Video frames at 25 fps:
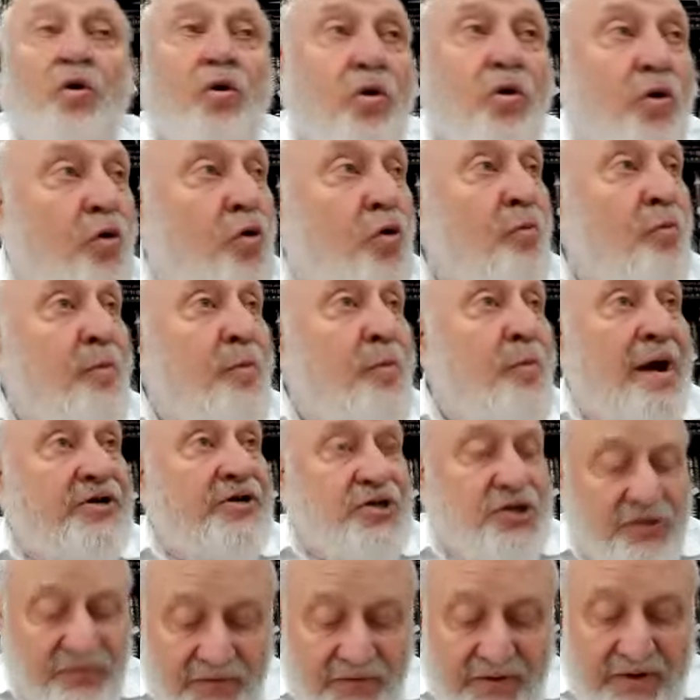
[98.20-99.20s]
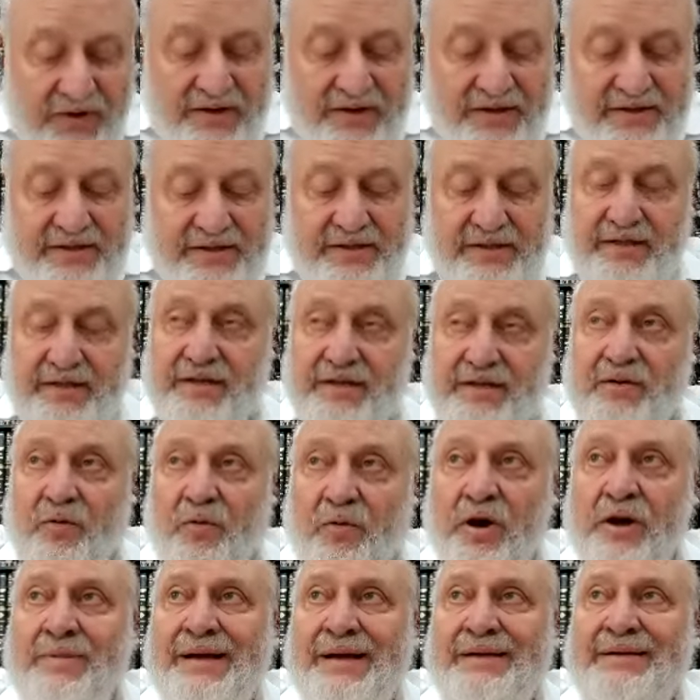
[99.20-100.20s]
Uba Shvius.
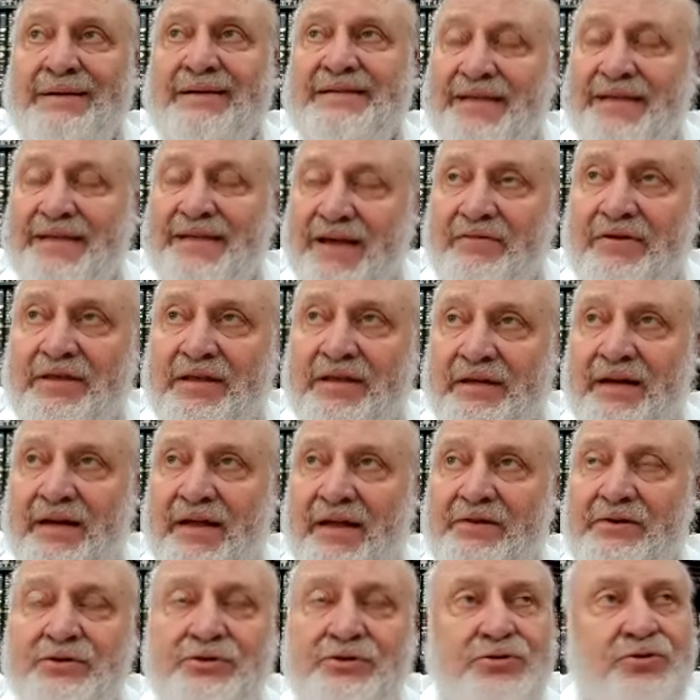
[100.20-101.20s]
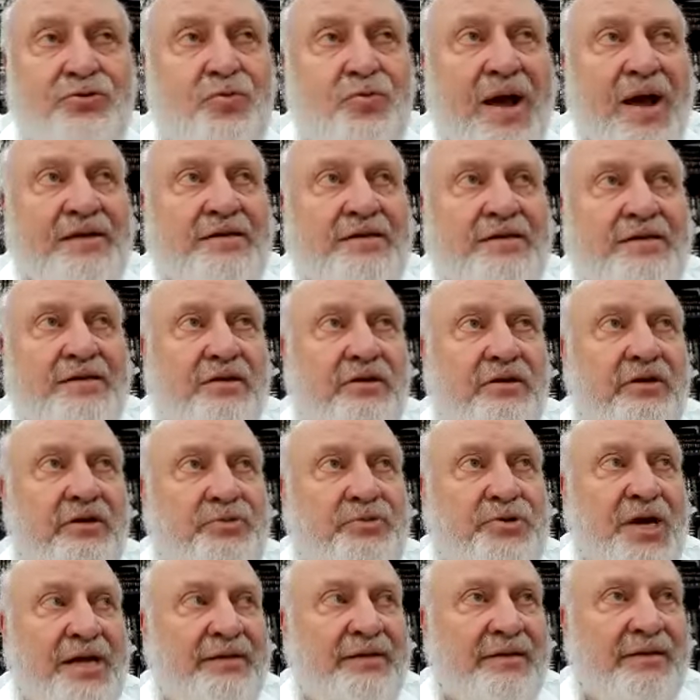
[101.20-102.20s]
What about the seventh here? Now, there's two ways of learning
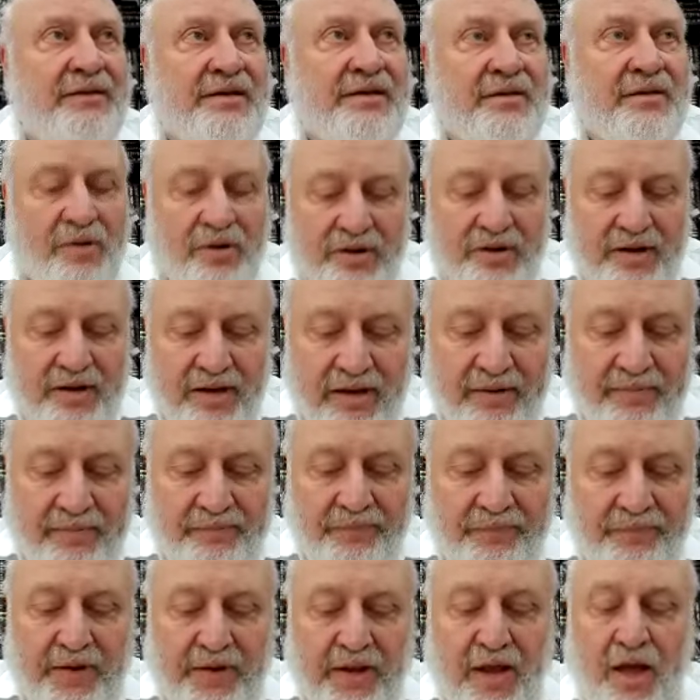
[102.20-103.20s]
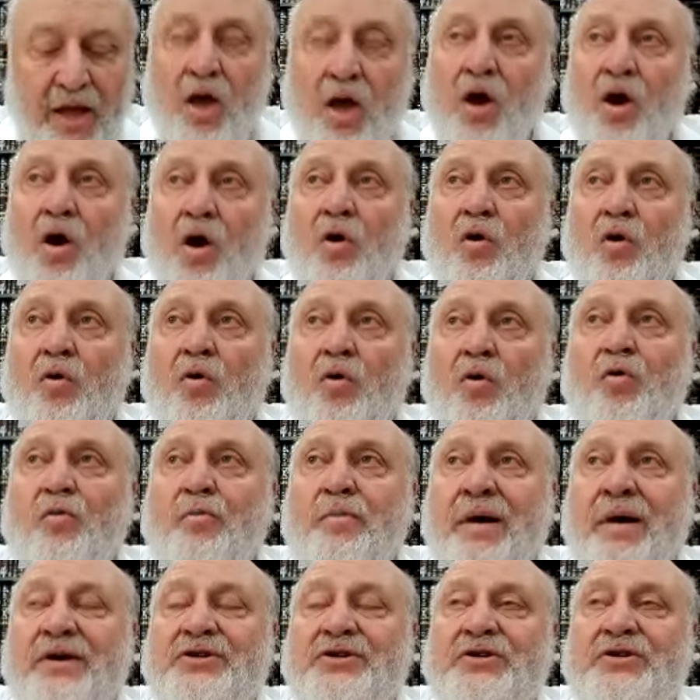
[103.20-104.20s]
Shat in this Gemara here.
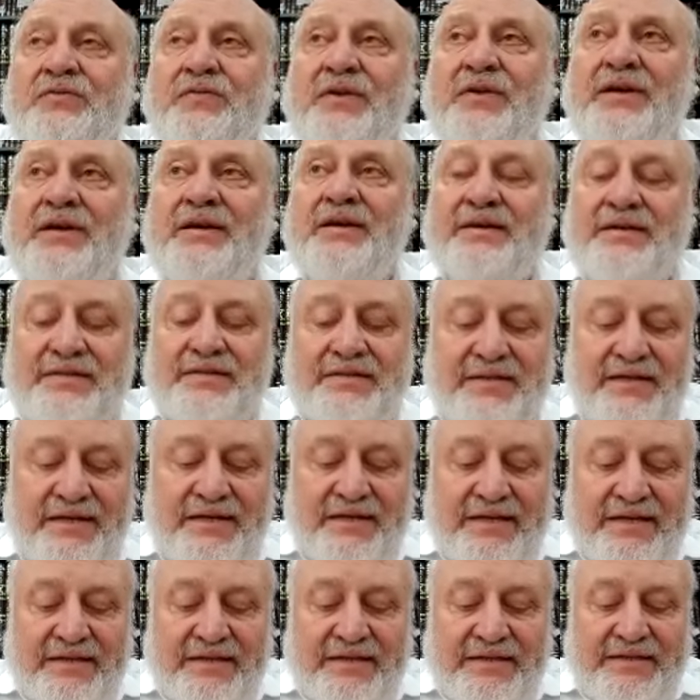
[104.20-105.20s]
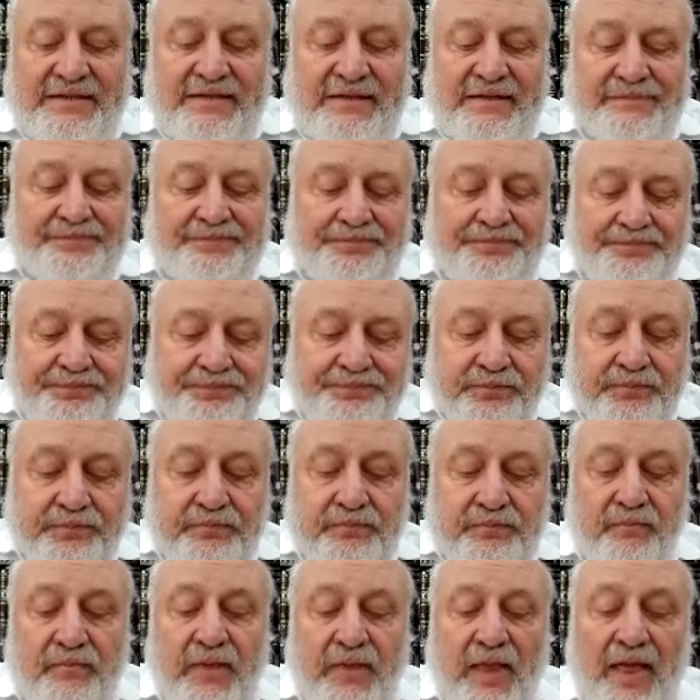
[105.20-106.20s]
Uba Shvius is
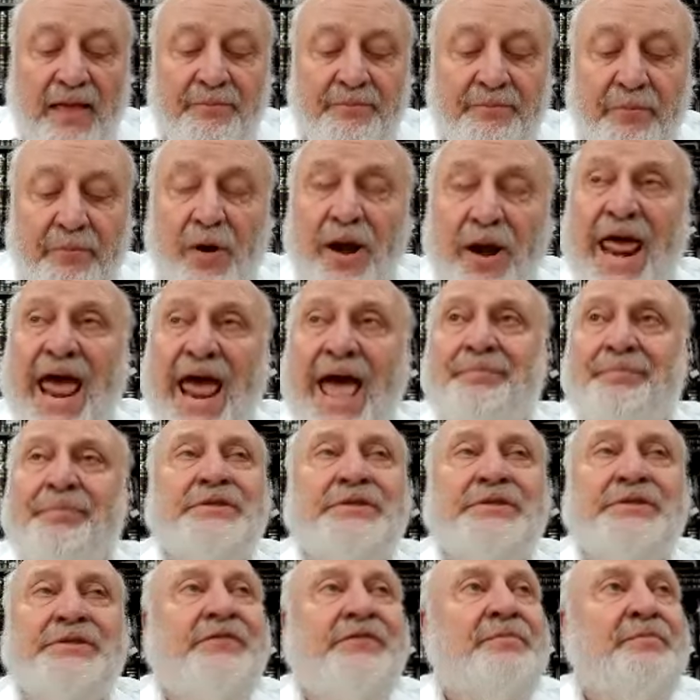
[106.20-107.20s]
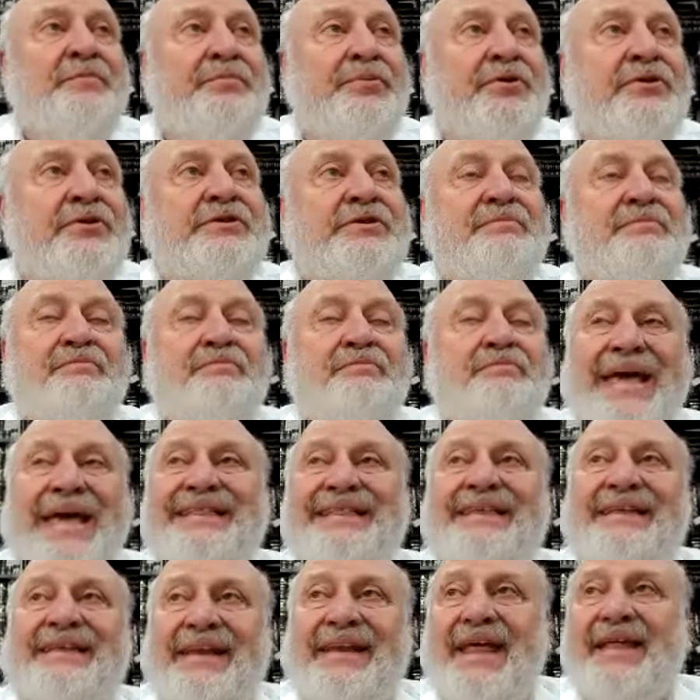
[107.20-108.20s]
what happens if the person
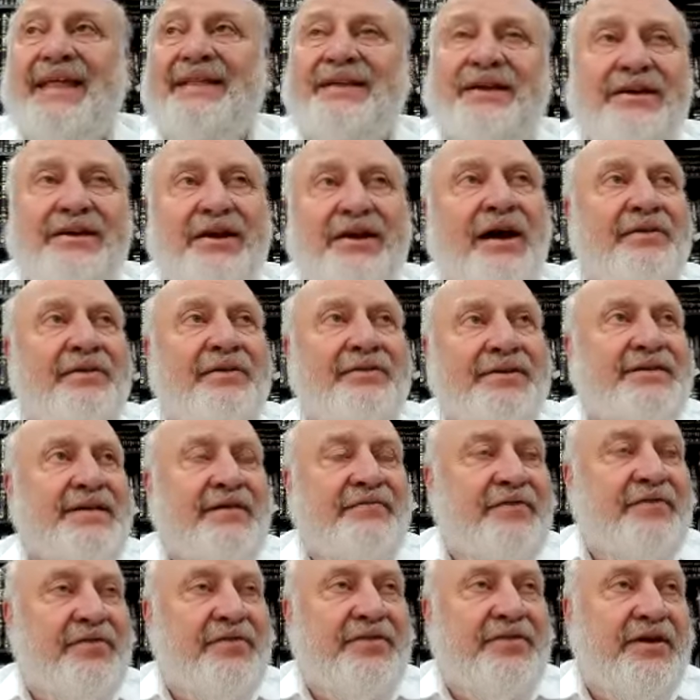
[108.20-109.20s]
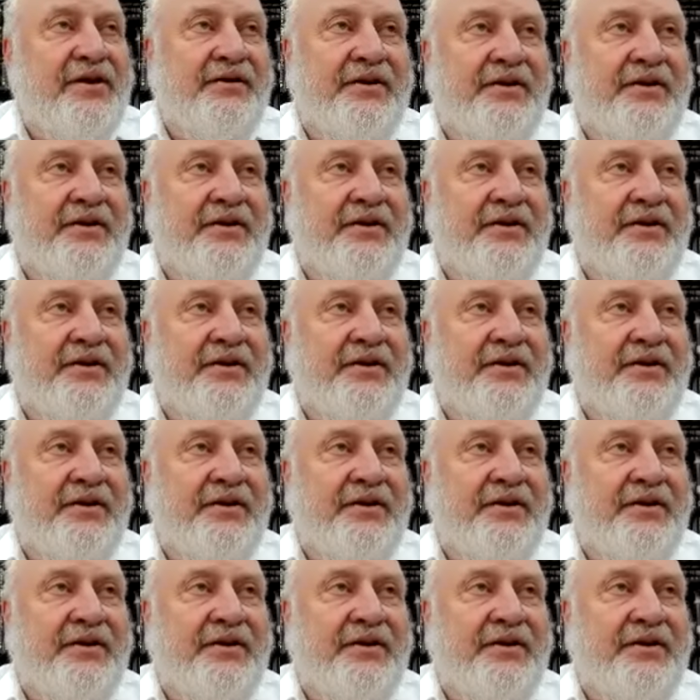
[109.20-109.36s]
made the nether on the seventh year?